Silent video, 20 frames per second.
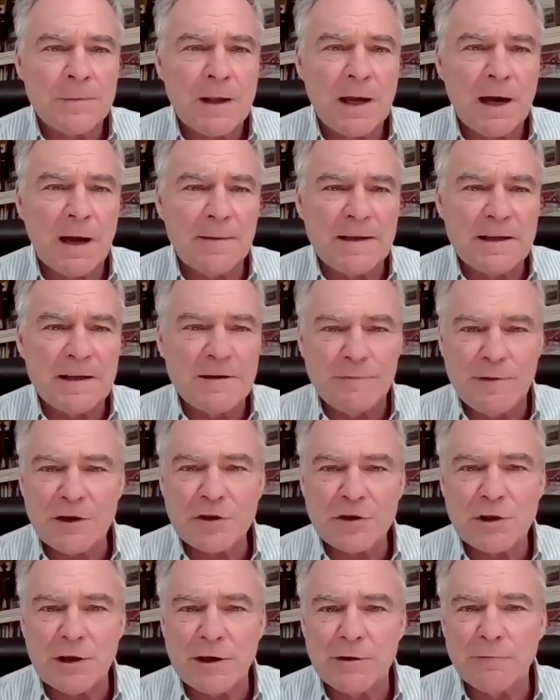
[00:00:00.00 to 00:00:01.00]

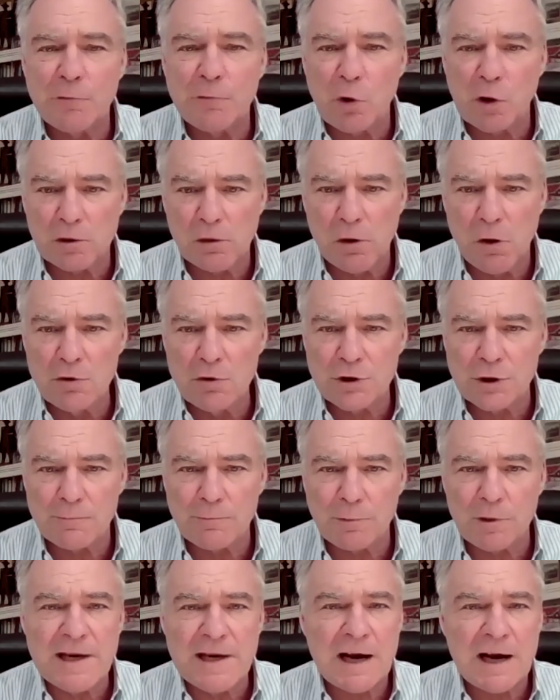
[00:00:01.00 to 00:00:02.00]
eviction and foreclosure
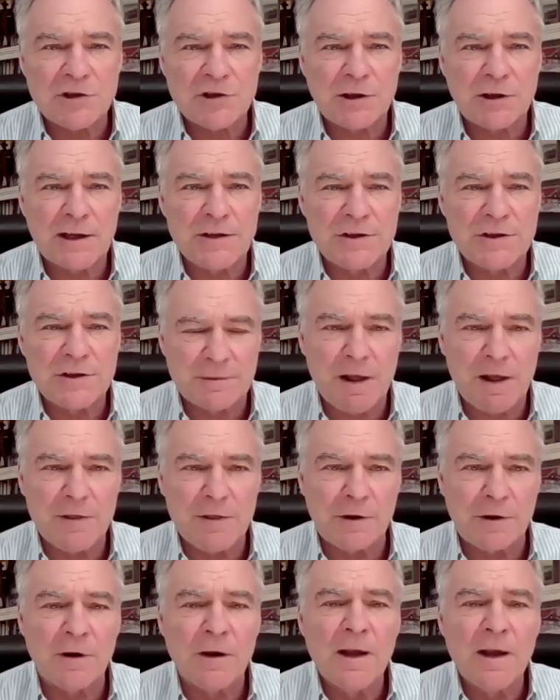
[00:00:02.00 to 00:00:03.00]
protection, and some
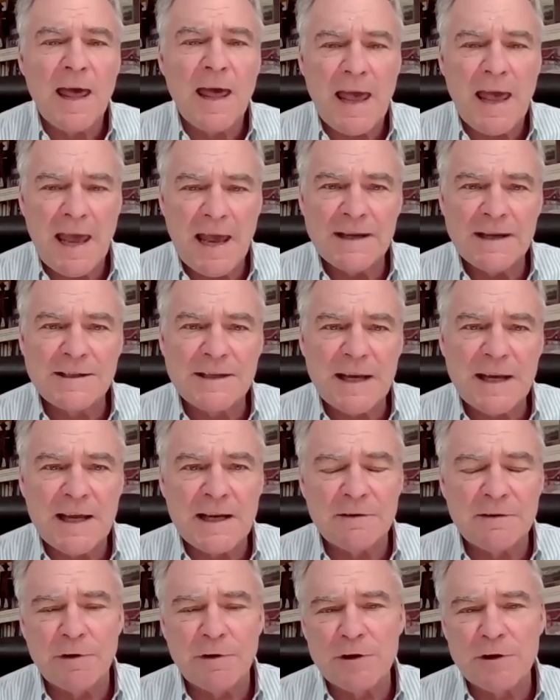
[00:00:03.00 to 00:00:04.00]
other aid to
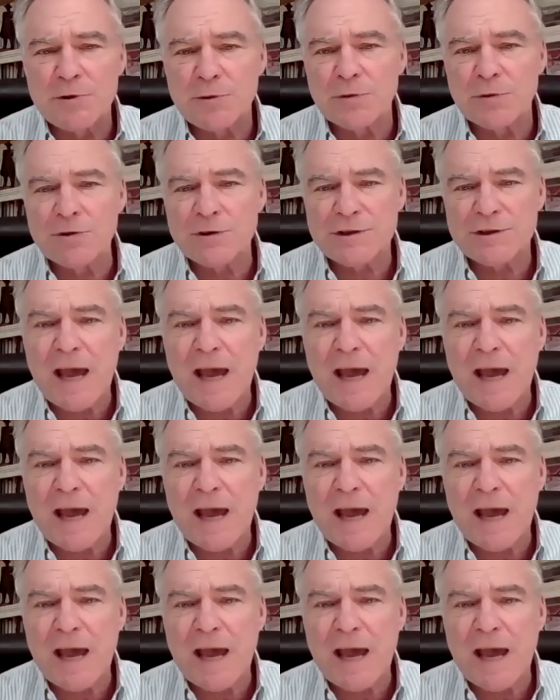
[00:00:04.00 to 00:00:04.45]
individuals.